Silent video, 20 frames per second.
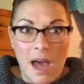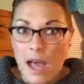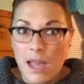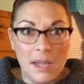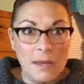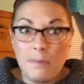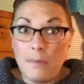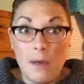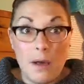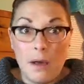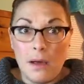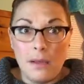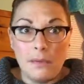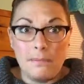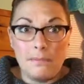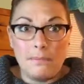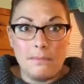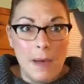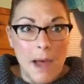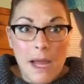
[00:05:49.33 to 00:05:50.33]
I am
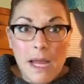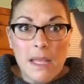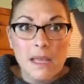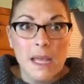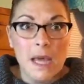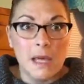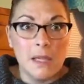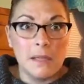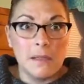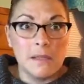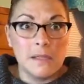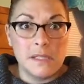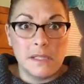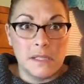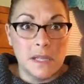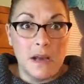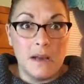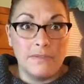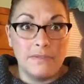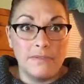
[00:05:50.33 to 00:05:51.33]
not buying that
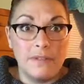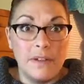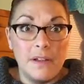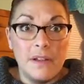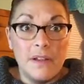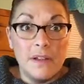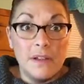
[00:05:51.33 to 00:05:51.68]
stuff.